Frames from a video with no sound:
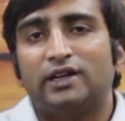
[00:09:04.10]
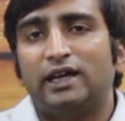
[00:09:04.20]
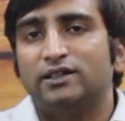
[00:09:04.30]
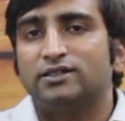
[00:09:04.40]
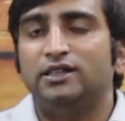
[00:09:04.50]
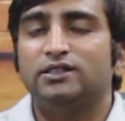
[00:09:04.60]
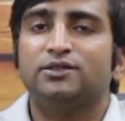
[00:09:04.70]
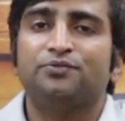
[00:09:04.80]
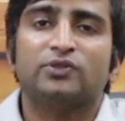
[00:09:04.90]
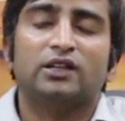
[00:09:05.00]
even higher
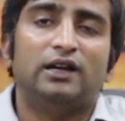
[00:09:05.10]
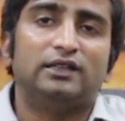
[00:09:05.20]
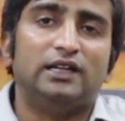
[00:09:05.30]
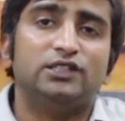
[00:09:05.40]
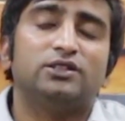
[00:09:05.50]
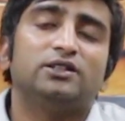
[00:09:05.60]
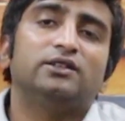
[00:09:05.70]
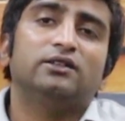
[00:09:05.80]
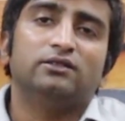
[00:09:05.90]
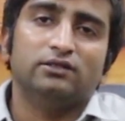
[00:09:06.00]
studies, and that is the